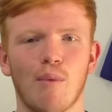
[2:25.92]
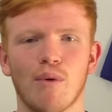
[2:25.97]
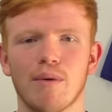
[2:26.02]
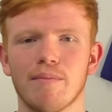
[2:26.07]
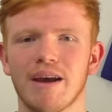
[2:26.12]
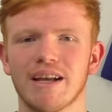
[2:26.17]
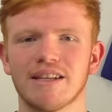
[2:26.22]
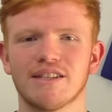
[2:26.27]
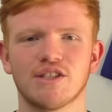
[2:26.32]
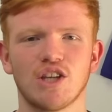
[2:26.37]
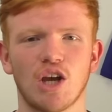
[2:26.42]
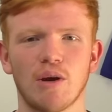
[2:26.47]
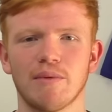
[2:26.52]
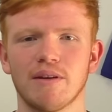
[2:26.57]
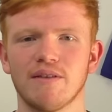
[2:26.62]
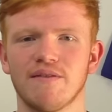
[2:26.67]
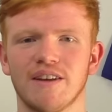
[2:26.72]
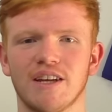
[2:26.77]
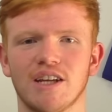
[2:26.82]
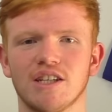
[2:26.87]
and we made so
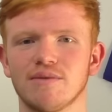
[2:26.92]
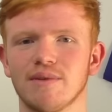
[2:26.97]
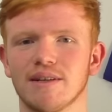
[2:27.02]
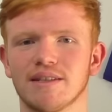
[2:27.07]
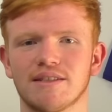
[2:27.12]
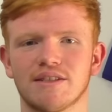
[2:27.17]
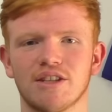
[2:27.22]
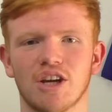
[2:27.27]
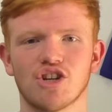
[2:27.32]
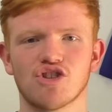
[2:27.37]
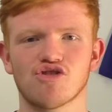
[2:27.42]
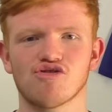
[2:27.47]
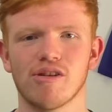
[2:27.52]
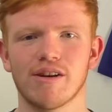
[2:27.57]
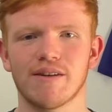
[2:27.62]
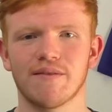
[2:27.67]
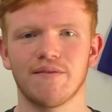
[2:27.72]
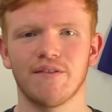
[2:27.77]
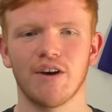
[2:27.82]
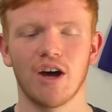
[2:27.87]
many videos, we had such
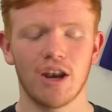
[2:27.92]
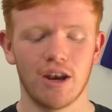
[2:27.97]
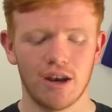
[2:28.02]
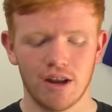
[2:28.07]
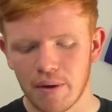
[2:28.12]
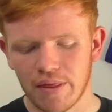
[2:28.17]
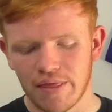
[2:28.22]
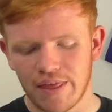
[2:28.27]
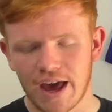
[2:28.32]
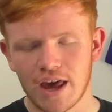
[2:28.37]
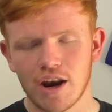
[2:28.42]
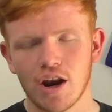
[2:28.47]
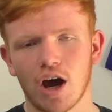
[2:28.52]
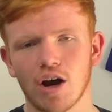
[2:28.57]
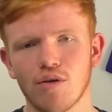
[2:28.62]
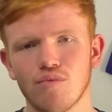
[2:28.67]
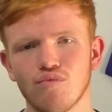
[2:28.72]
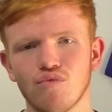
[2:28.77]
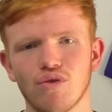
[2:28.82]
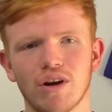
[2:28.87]
great fun. But then
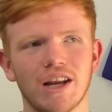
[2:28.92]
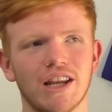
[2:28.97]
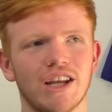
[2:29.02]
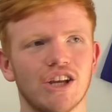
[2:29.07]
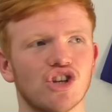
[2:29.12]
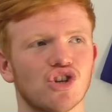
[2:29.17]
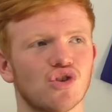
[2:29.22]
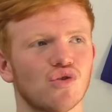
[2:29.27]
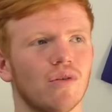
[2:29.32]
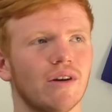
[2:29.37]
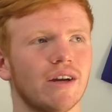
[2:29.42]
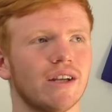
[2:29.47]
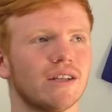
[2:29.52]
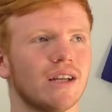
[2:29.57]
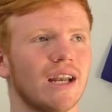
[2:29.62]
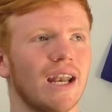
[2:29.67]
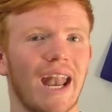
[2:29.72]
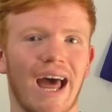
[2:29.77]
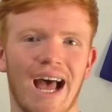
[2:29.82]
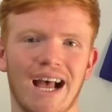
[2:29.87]
I really
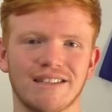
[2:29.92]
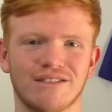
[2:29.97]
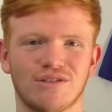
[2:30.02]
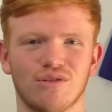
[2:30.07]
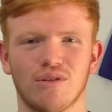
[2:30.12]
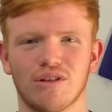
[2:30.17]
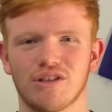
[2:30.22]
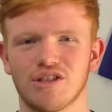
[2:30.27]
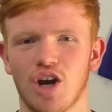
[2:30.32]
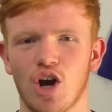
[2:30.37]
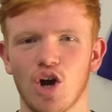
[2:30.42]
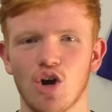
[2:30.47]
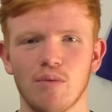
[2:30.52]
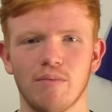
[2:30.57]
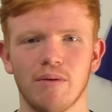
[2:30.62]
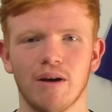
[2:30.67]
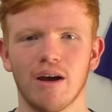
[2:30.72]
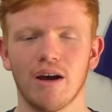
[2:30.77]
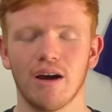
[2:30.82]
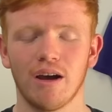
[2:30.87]
enjoyed last
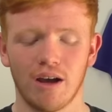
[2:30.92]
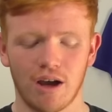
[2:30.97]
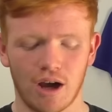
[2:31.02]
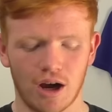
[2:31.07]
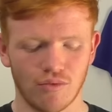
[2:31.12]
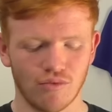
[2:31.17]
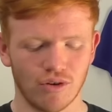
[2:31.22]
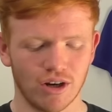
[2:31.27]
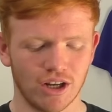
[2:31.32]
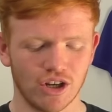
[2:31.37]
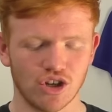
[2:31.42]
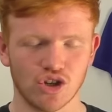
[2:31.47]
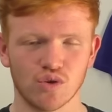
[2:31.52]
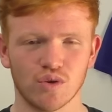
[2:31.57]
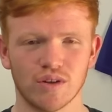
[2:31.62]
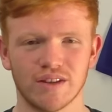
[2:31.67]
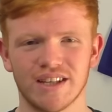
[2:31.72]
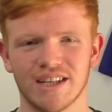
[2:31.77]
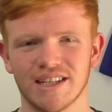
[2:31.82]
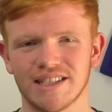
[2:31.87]
October, I really
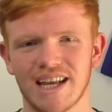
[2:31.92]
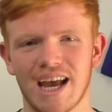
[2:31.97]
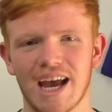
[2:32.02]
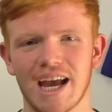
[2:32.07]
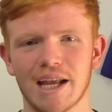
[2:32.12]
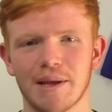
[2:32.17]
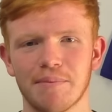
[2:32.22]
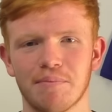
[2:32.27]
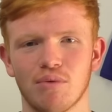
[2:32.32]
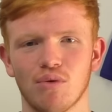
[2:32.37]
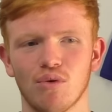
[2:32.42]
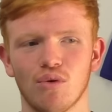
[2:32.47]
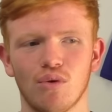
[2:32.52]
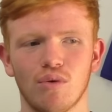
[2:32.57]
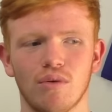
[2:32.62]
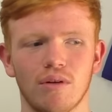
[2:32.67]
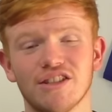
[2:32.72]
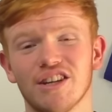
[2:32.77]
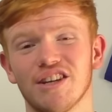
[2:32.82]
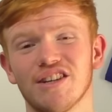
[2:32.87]
enjoyed this
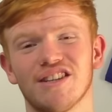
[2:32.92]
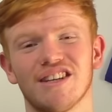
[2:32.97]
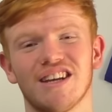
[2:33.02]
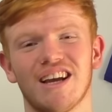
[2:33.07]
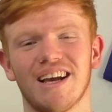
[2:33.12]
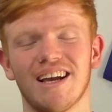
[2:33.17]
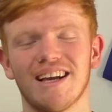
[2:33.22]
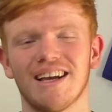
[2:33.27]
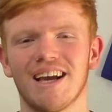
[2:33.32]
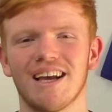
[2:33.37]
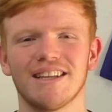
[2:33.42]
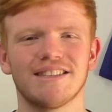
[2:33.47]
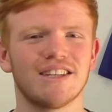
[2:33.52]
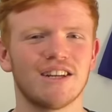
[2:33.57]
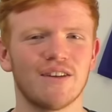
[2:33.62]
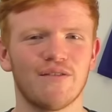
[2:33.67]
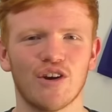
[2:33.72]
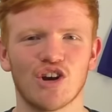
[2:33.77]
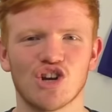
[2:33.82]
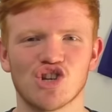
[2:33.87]
April, so I
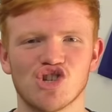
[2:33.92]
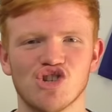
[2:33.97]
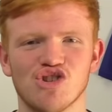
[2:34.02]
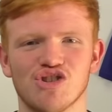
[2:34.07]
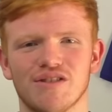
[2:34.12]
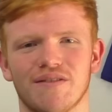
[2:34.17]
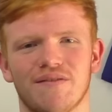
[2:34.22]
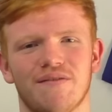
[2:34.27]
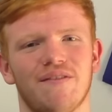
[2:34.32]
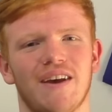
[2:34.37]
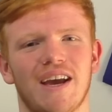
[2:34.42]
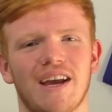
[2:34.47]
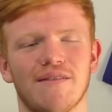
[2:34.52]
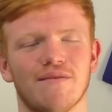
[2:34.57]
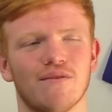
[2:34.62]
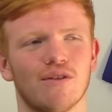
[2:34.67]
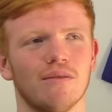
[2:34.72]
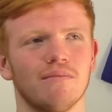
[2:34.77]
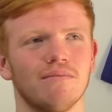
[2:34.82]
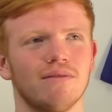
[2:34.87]
don't know if I could choose a
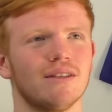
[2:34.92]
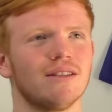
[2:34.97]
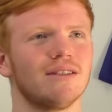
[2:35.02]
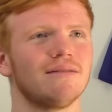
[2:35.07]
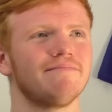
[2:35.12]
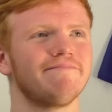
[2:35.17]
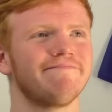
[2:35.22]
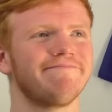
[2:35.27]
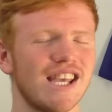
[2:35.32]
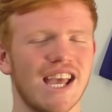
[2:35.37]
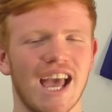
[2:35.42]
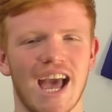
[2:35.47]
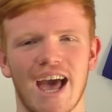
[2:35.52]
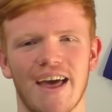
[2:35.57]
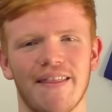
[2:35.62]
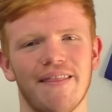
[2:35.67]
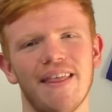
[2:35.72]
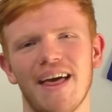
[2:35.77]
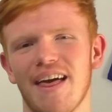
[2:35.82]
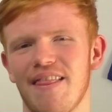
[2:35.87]
favourite, but
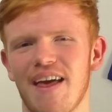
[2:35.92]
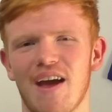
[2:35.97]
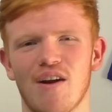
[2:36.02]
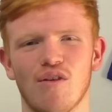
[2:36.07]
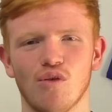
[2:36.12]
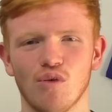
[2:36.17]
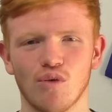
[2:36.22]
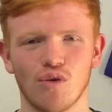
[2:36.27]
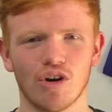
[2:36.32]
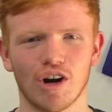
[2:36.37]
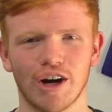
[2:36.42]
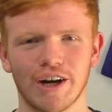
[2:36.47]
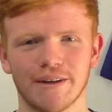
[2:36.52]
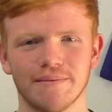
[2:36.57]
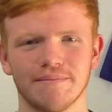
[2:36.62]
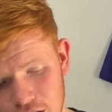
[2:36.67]
yeah, they're all great.